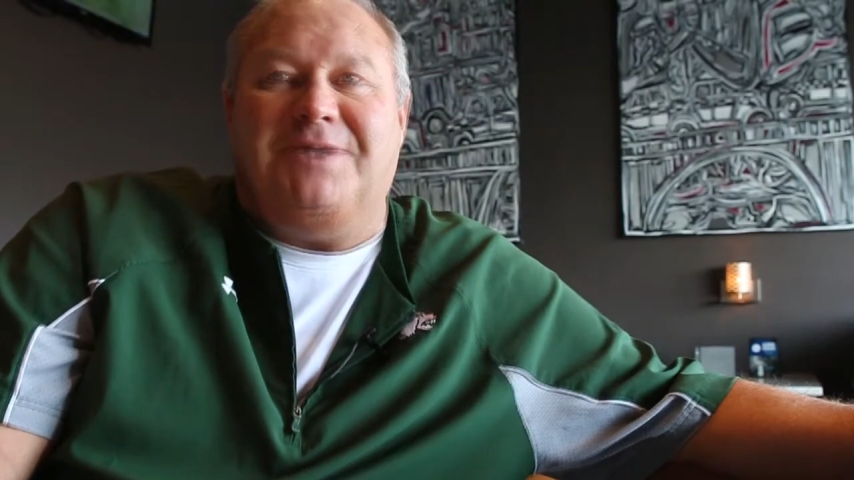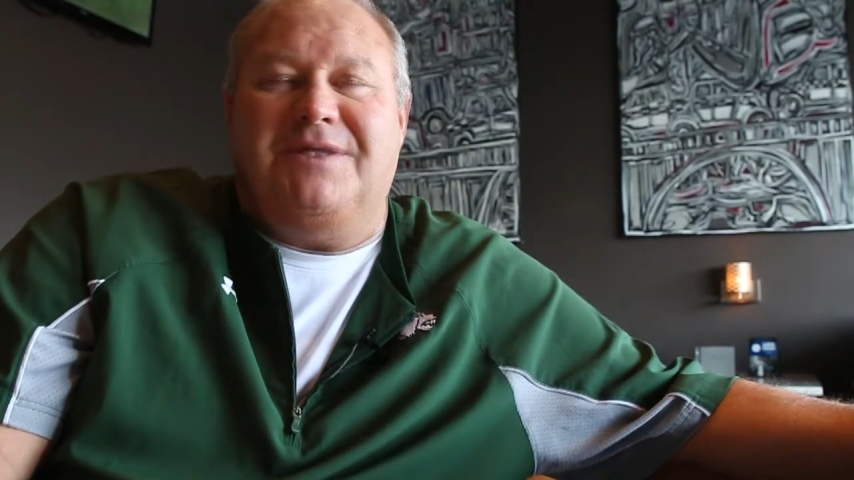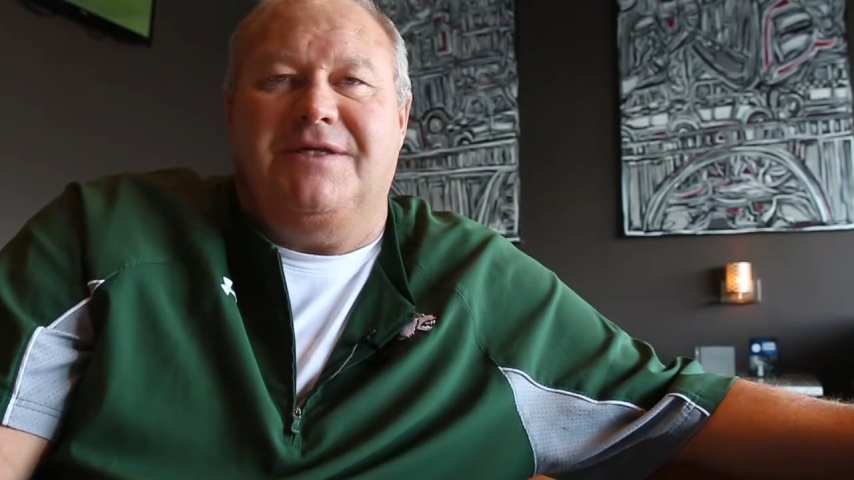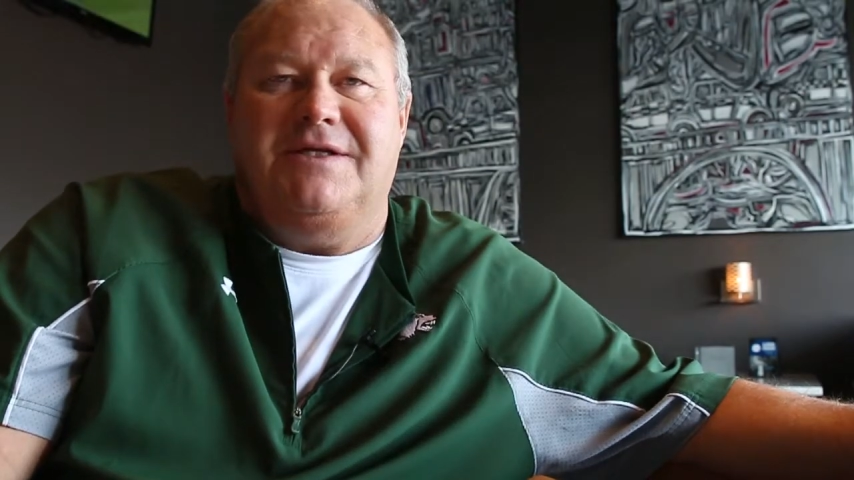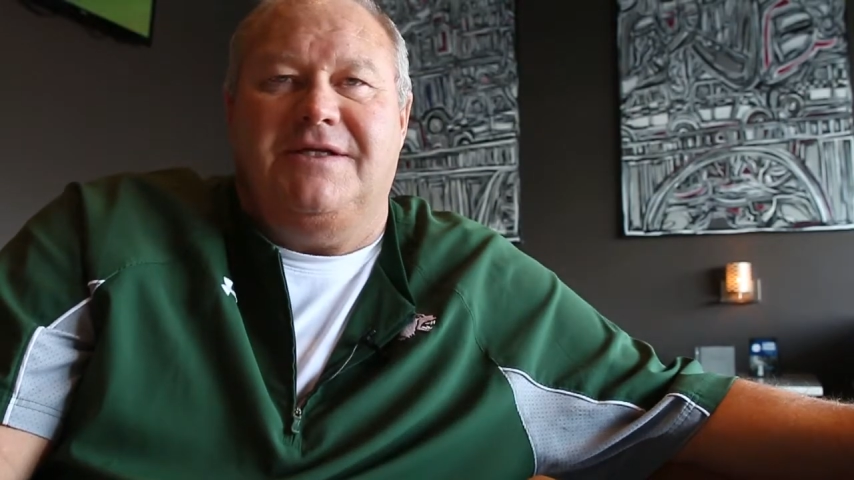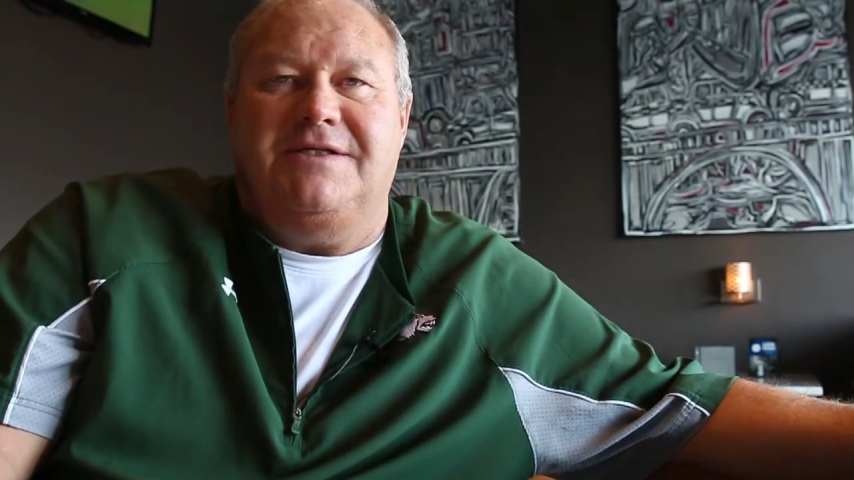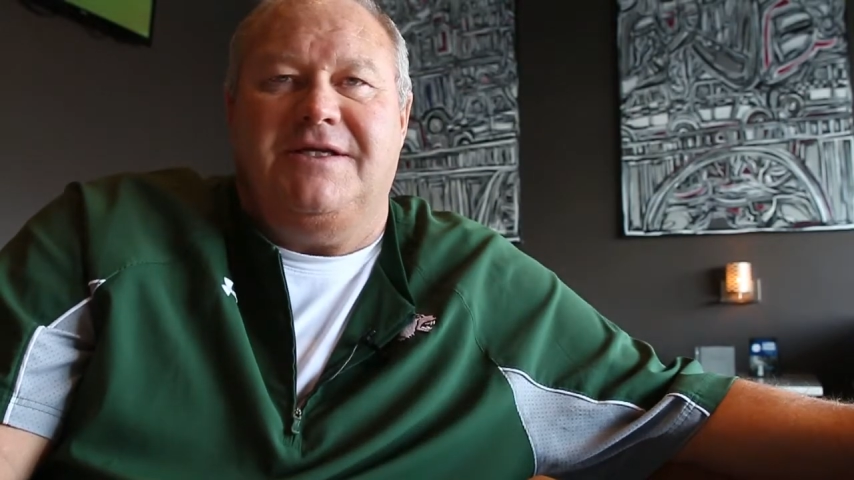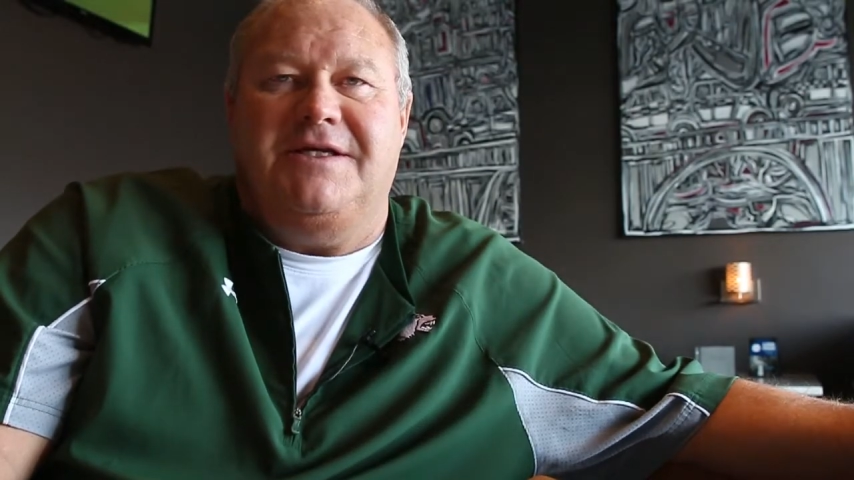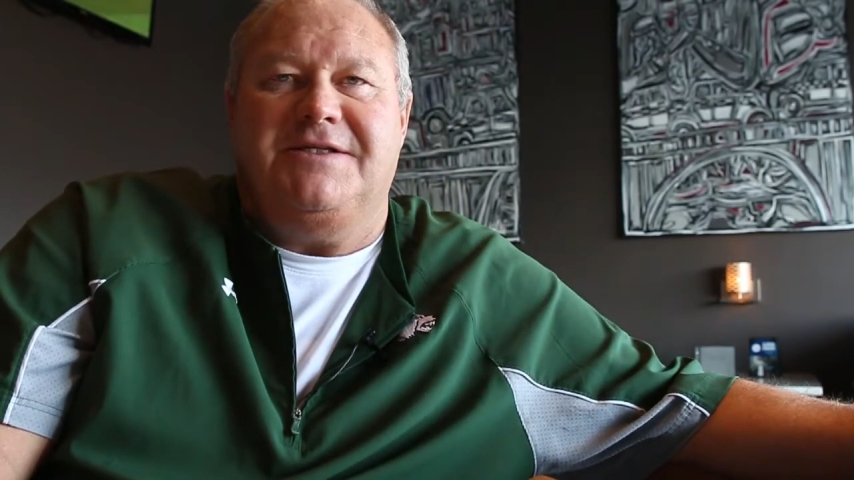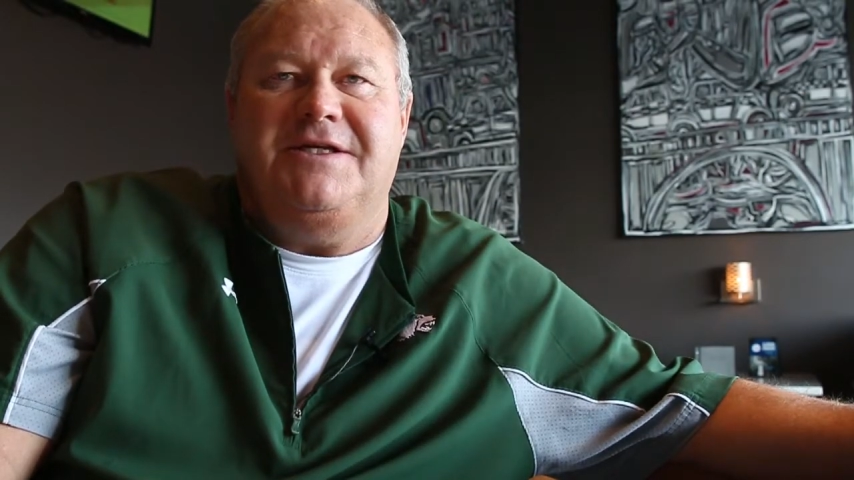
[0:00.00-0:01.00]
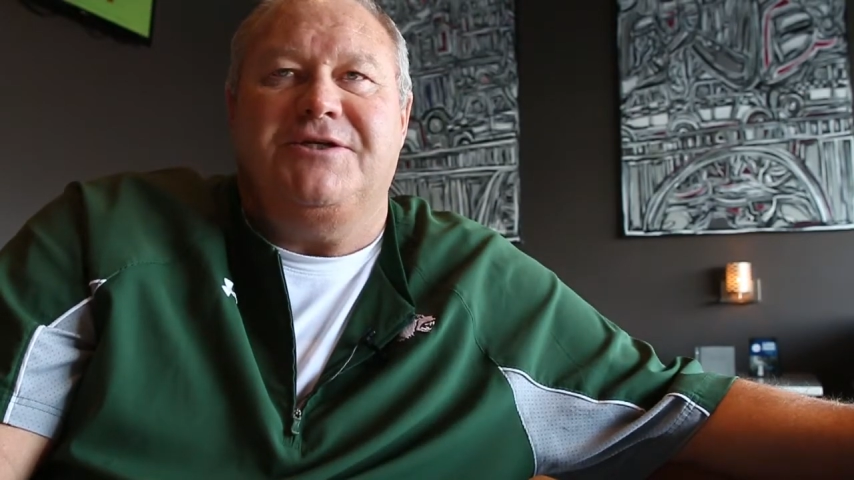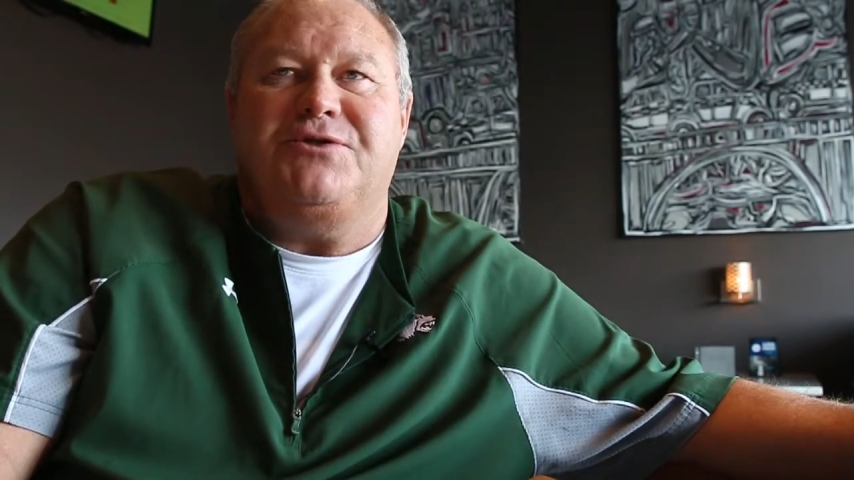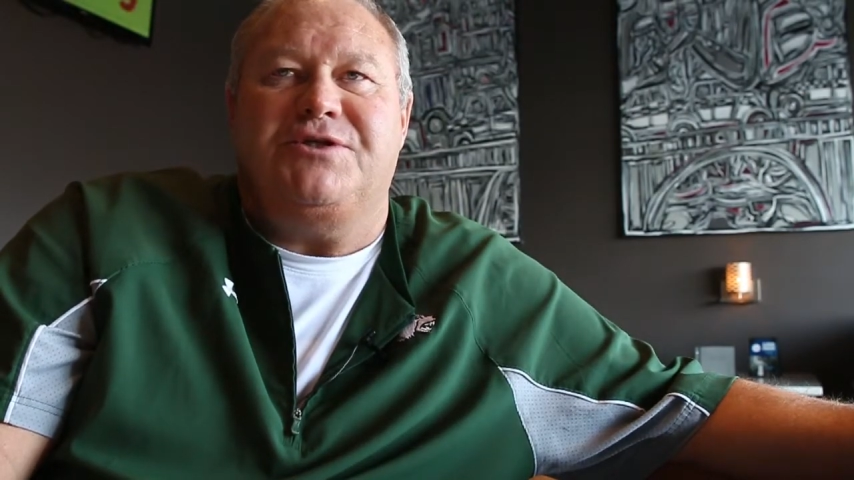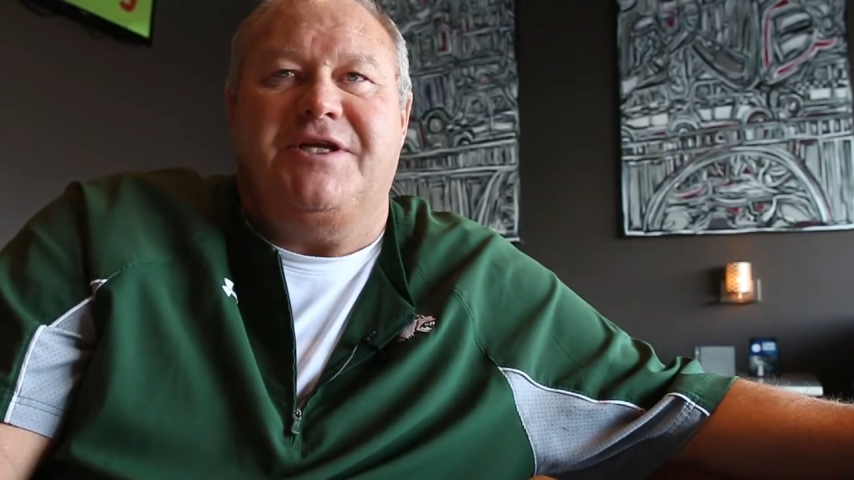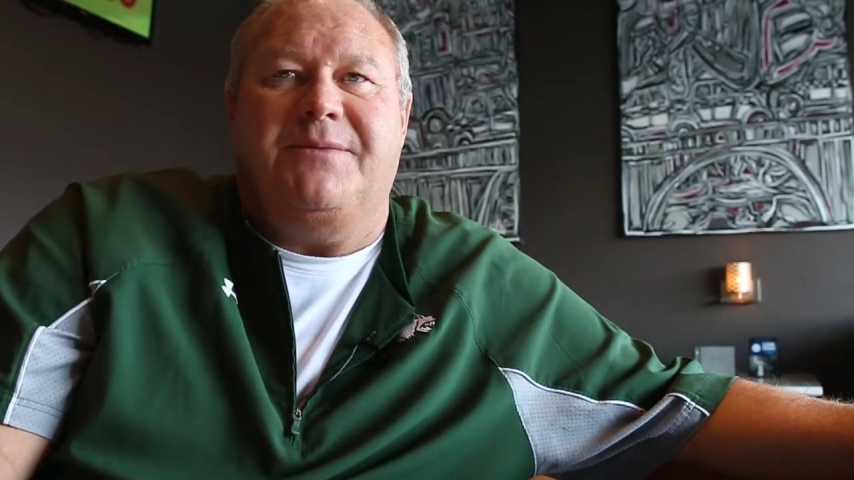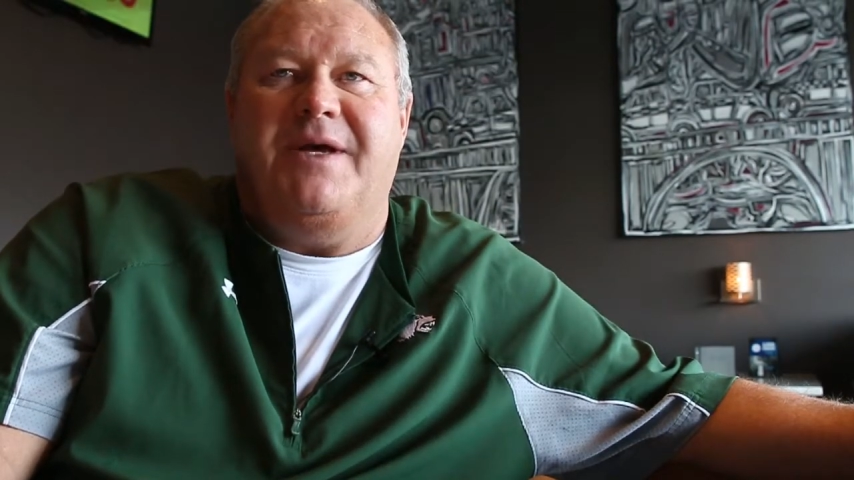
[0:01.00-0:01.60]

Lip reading: And he's an interesting